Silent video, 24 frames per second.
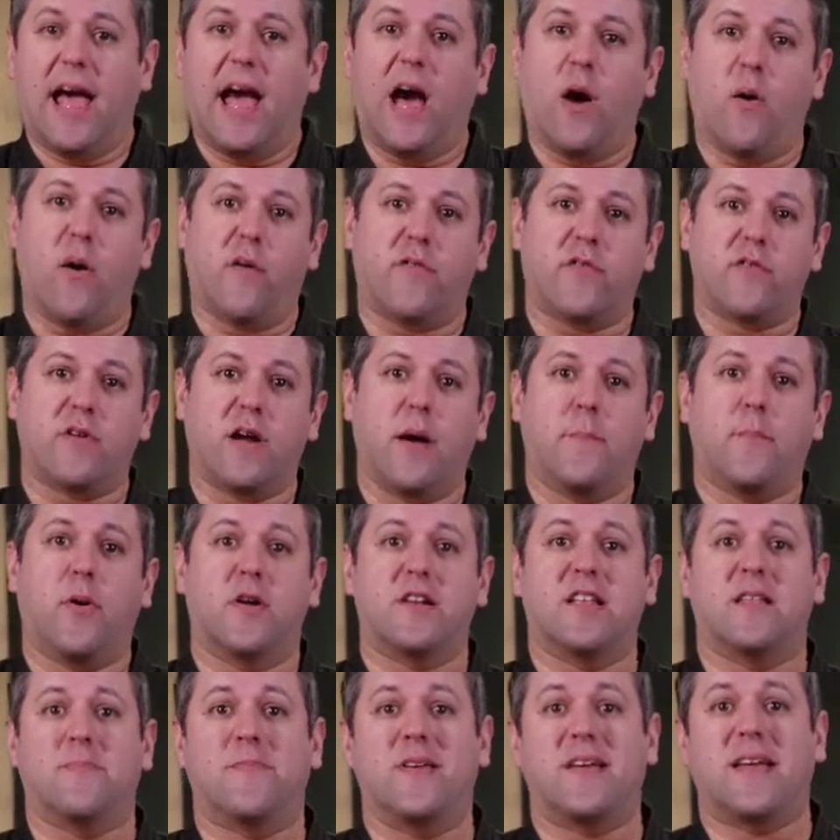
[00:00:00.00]
However, I'm
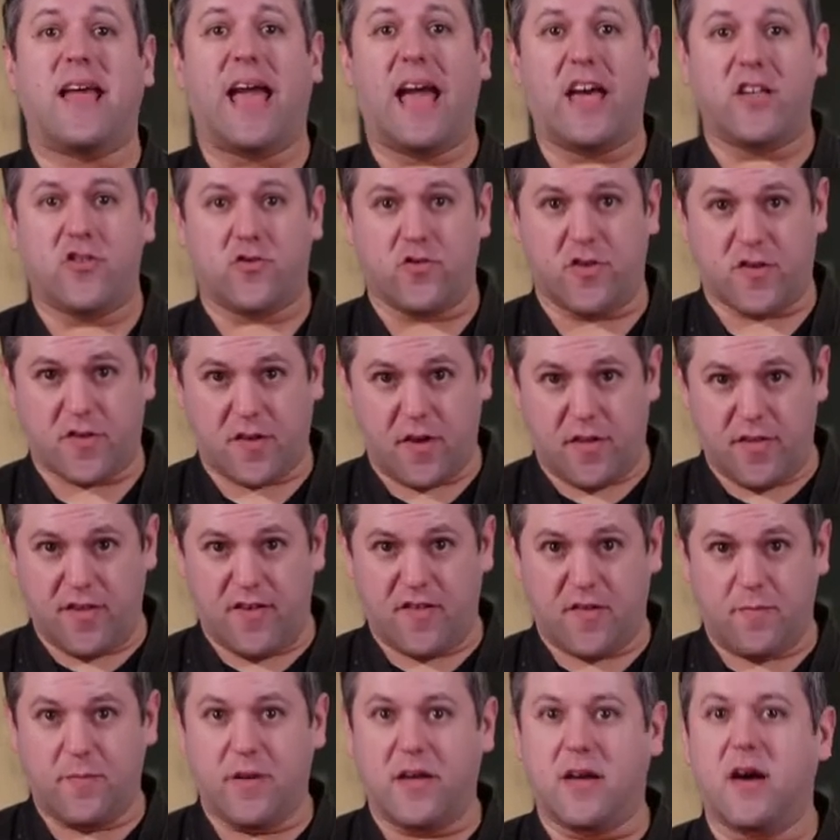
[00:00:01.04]
putting a big asterisk on
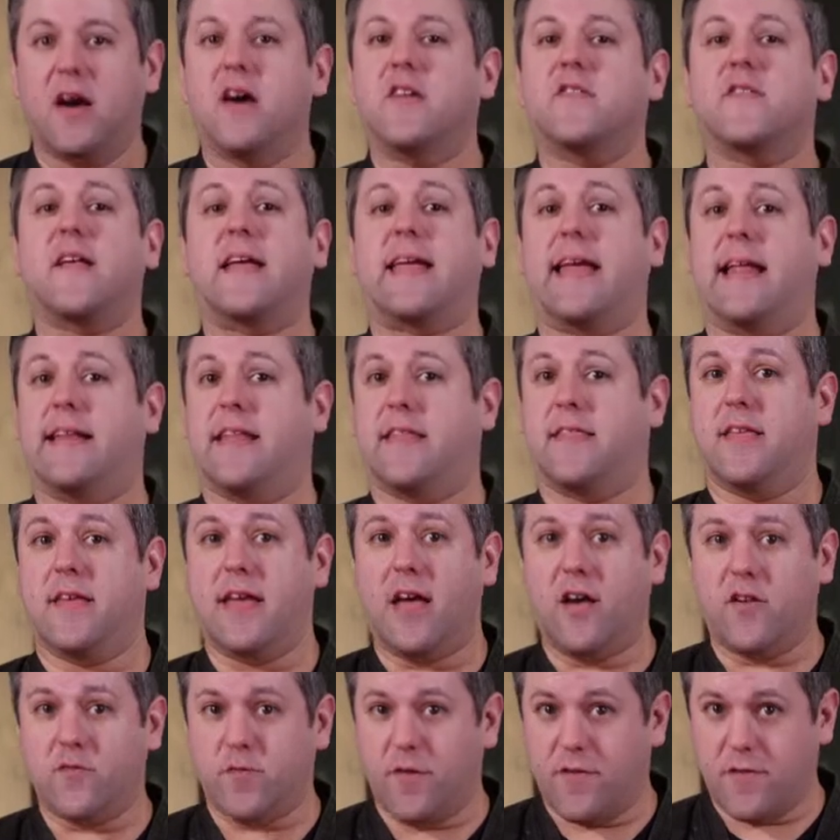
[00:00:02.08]
this because like anything
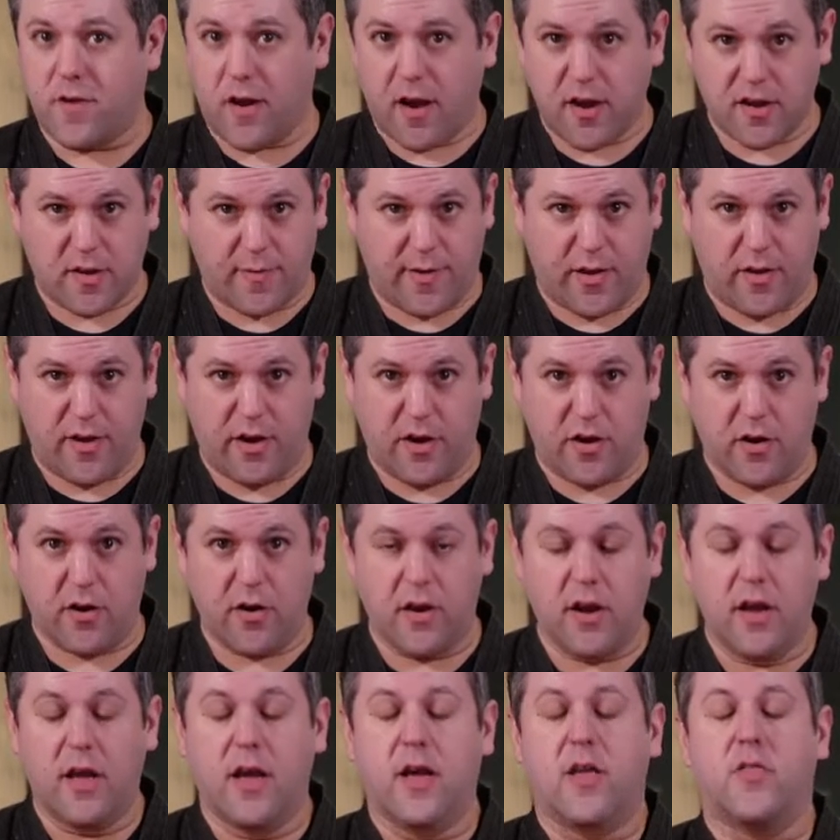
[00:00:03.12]
else we've talked about
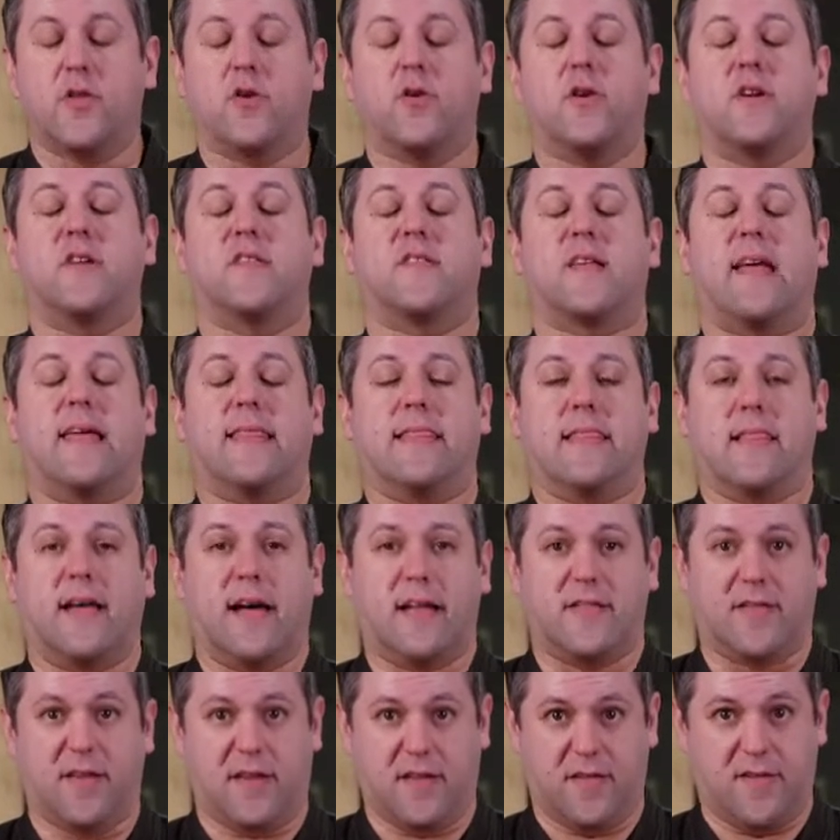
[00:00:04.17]
here, there is a
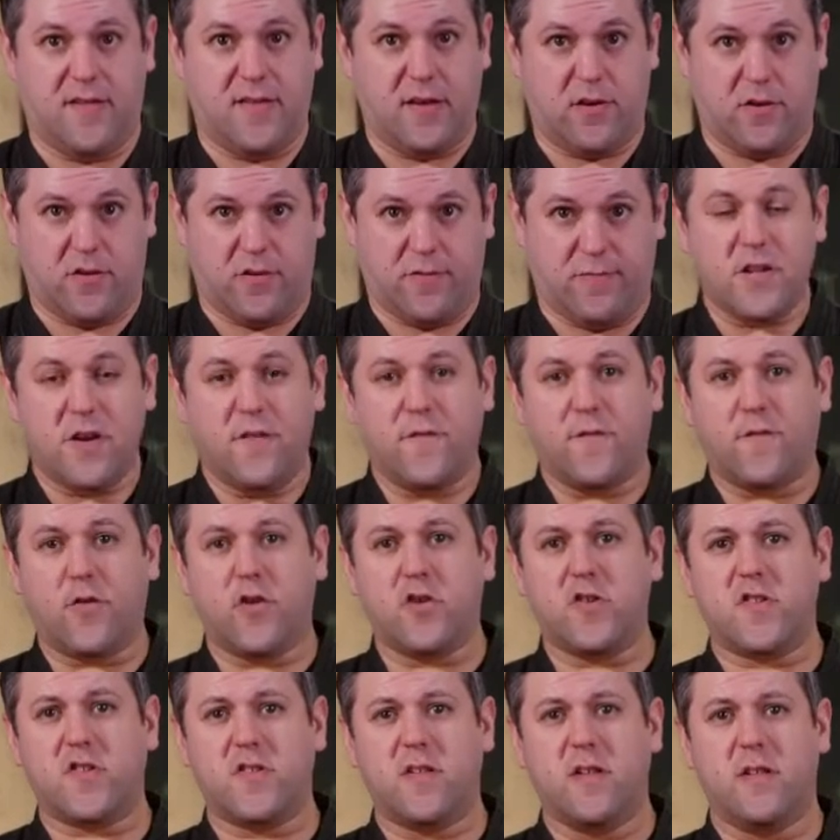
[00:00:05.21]
lot to consider.
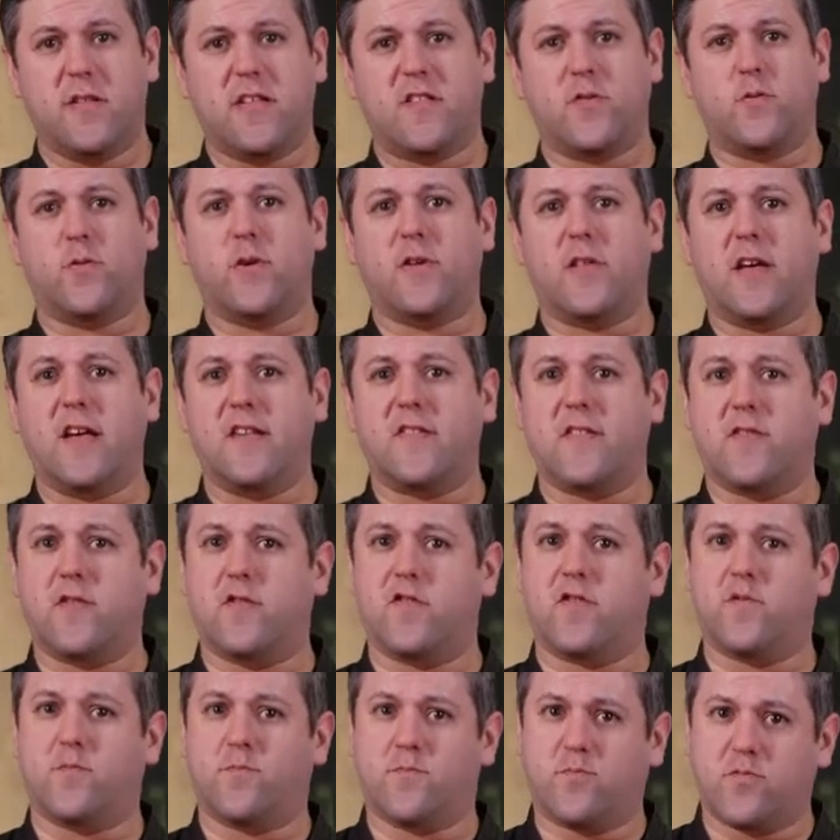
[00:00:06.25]
First, let's realize that
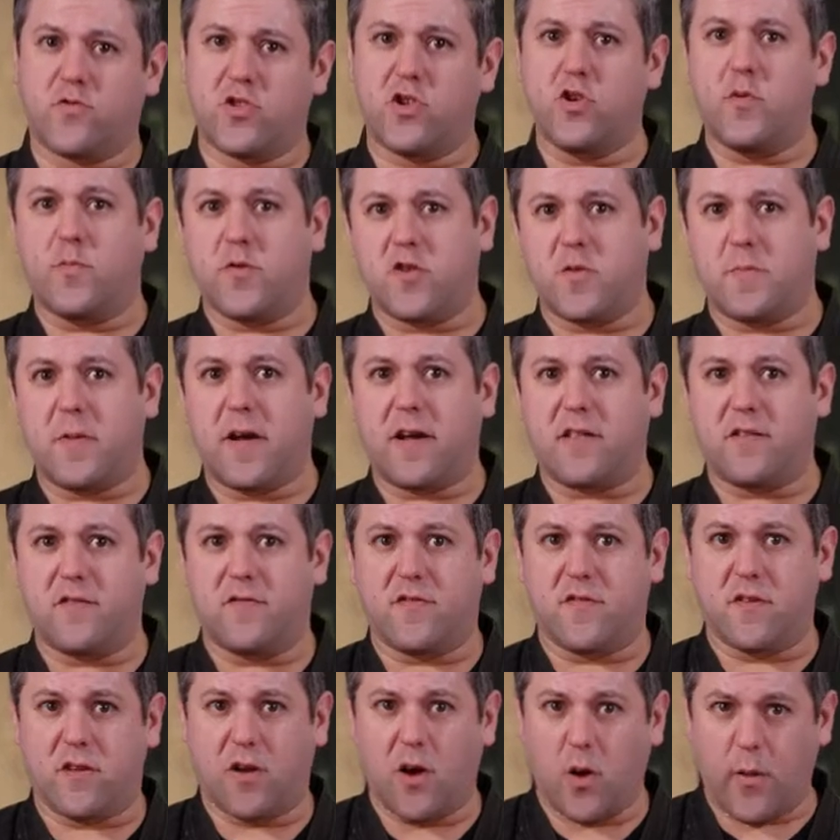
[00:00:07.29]
there's two
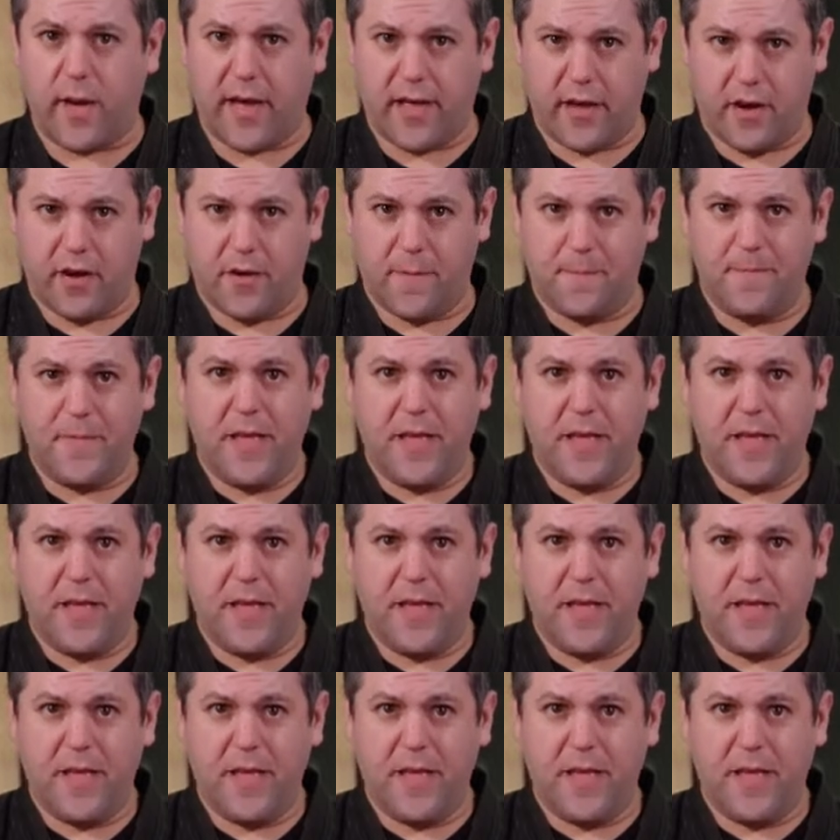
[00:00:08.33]
perspectives to go at here.